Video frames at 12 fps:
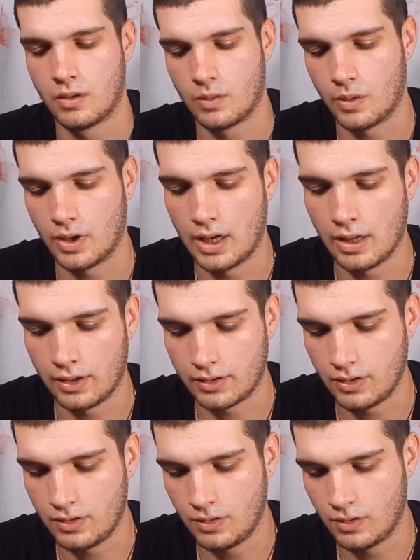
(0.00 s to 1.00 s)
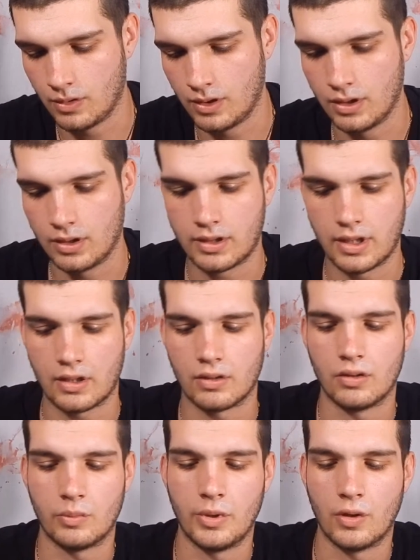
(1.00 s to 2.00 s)
What I like to do is take a
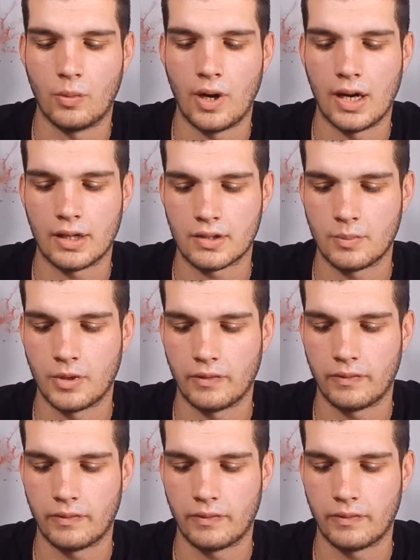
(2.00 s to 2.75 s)
little bit of wax on my,